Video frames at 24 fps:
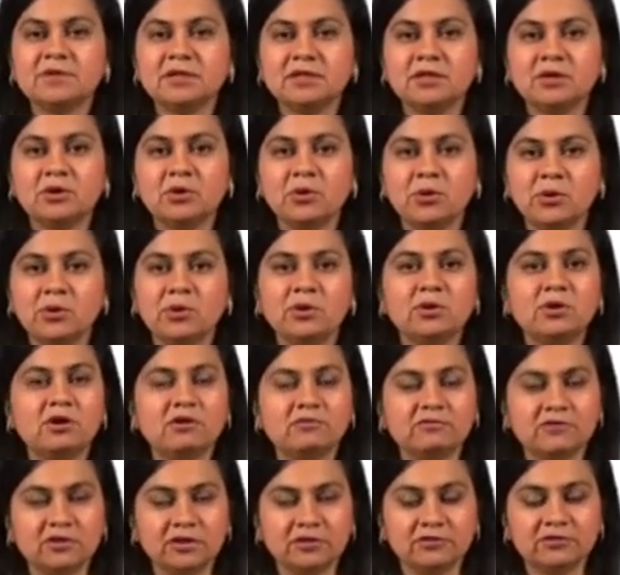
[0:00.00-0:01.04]
be the whole
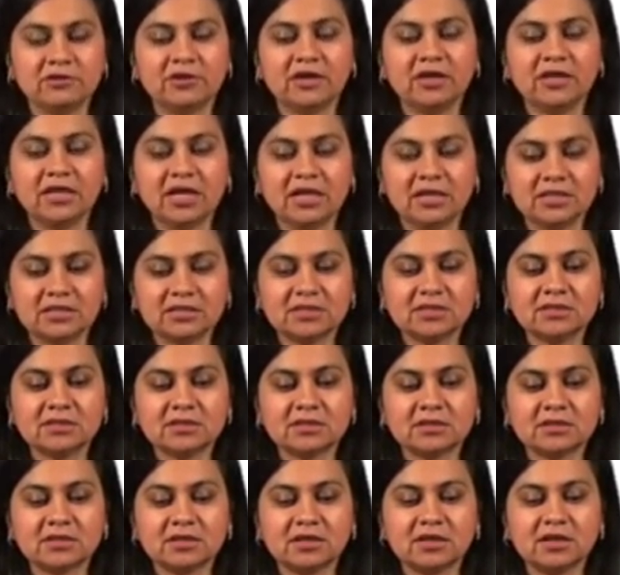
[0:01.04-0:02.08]
of literary
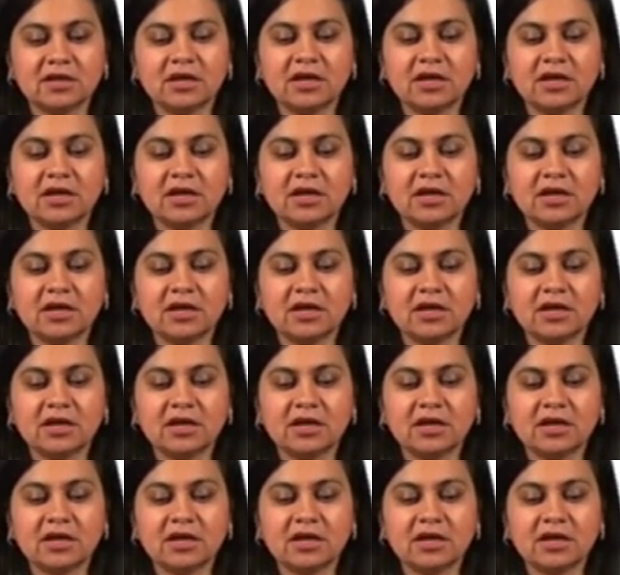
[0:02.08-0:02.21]
analysis,